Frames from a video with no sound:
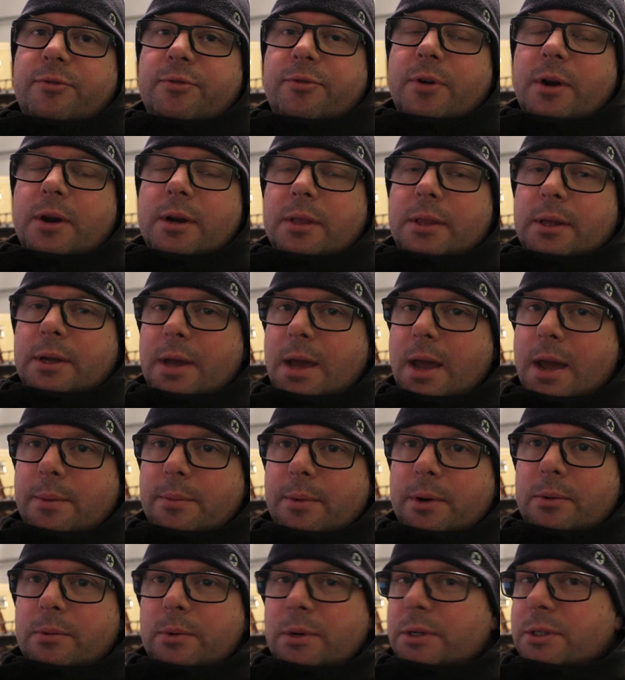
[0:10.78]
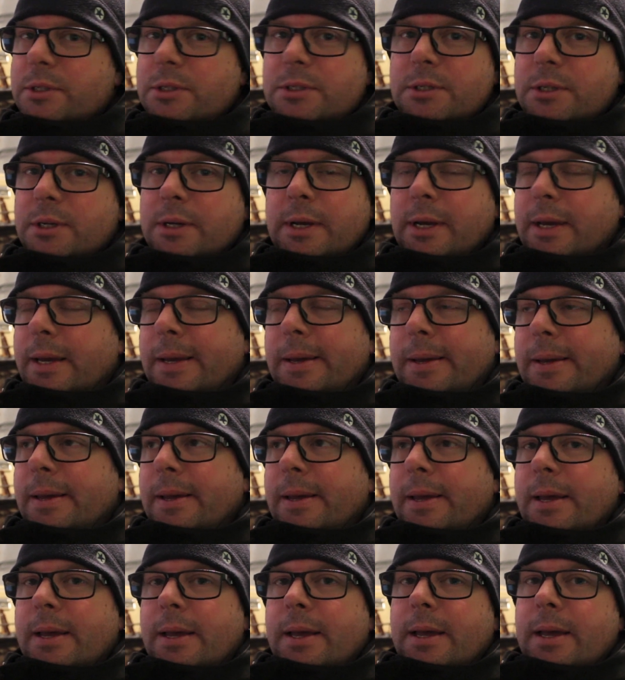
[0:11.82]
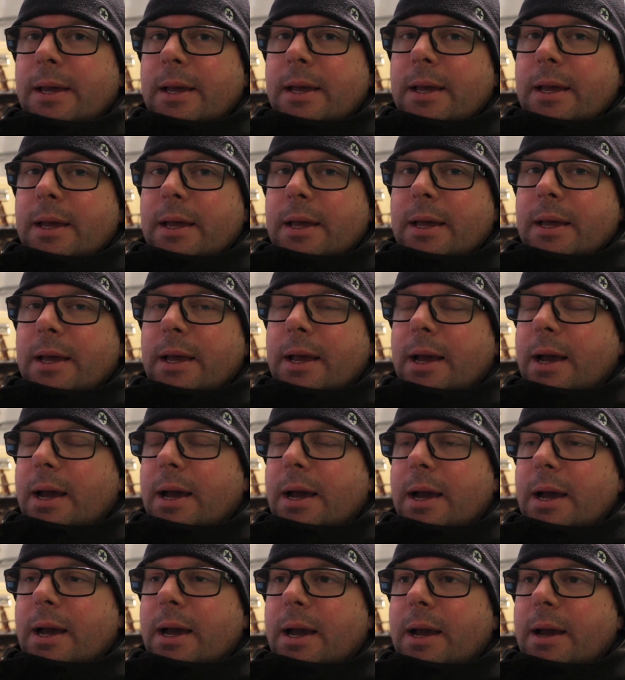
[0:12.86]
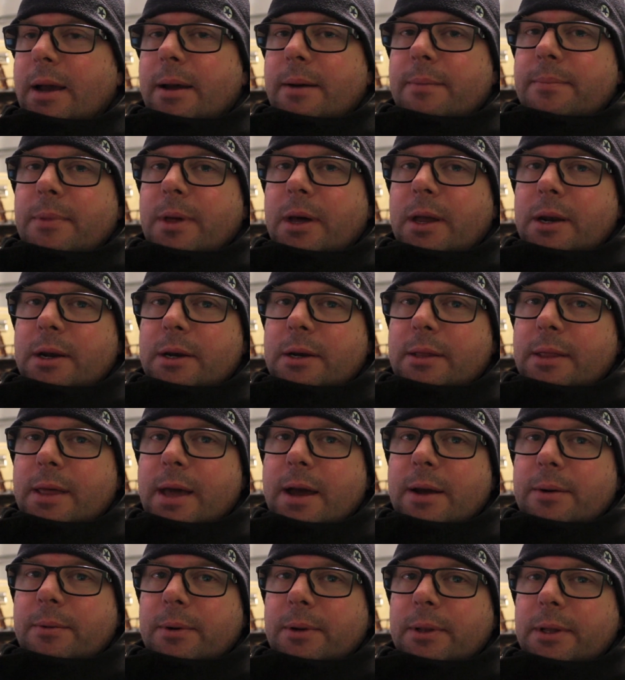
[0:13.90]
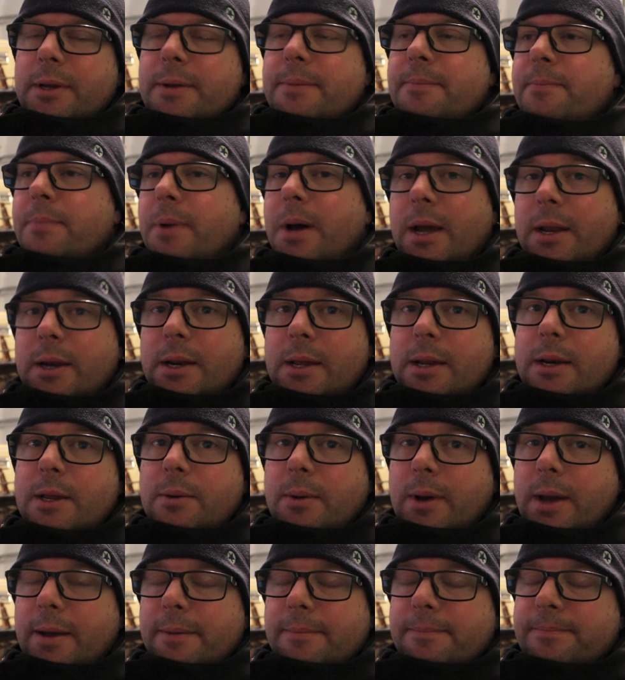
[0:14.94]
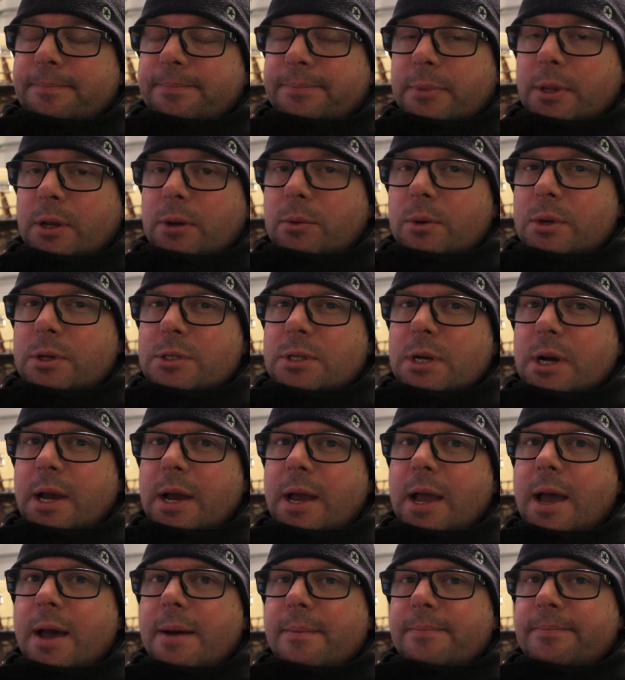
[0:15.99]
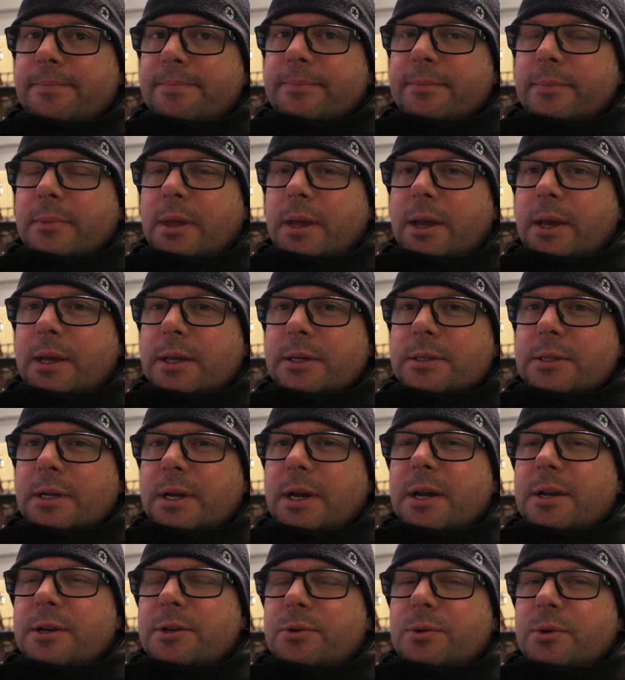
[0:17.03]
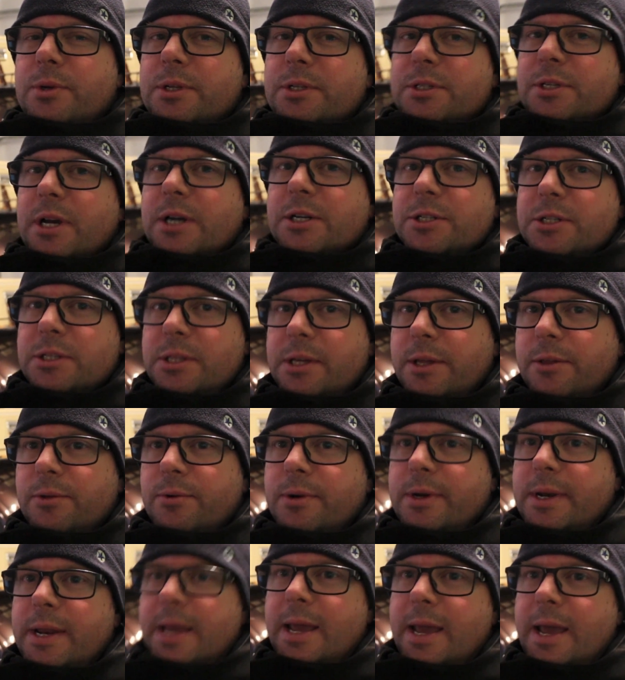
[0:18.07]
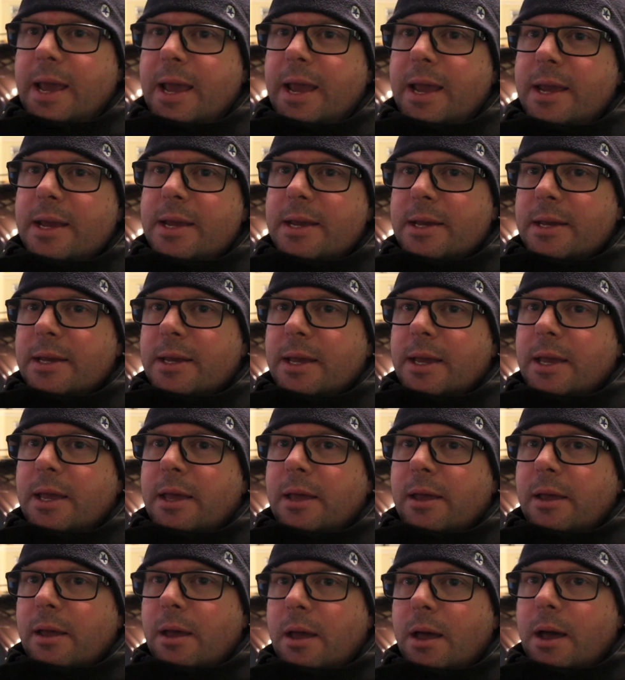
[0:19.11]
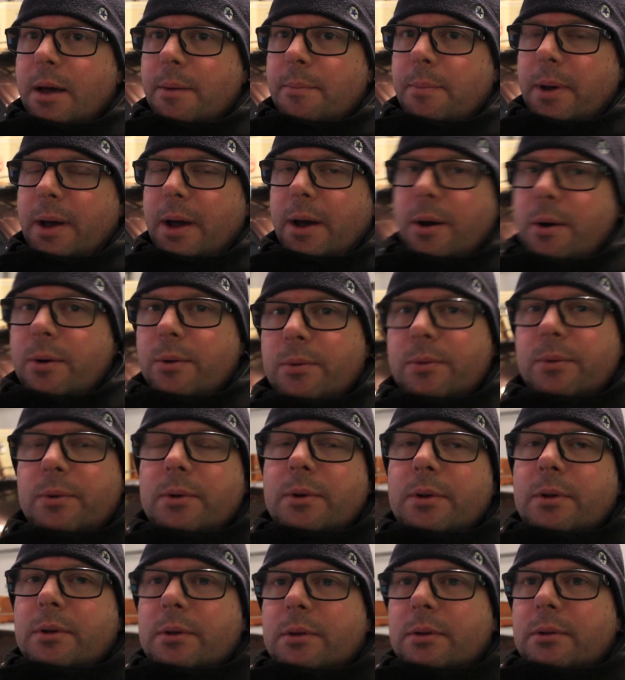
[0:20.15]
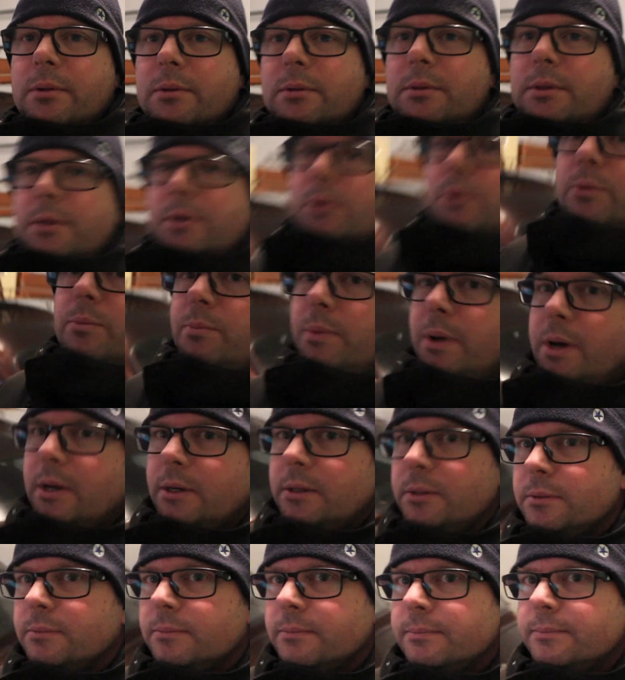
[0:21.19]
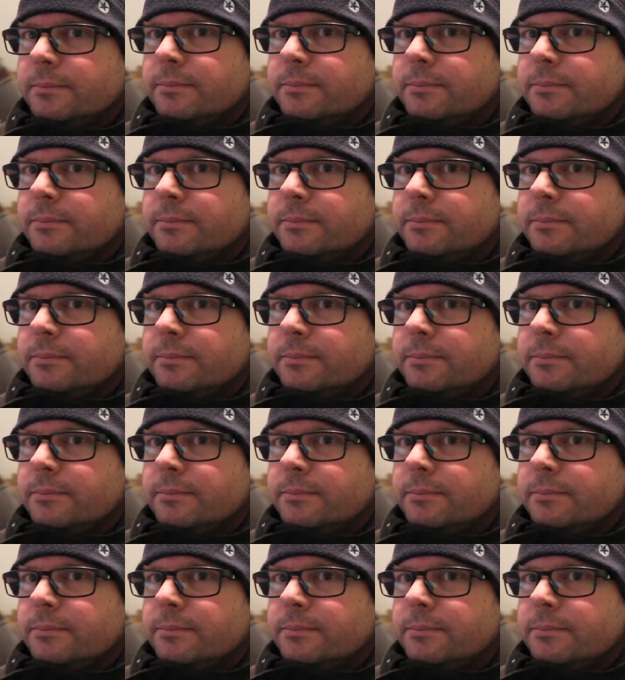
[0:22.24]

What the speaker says: front of the camera, which I'm not into that really. But anyway, the reason I am is I got into a discussion the other day about the old bug.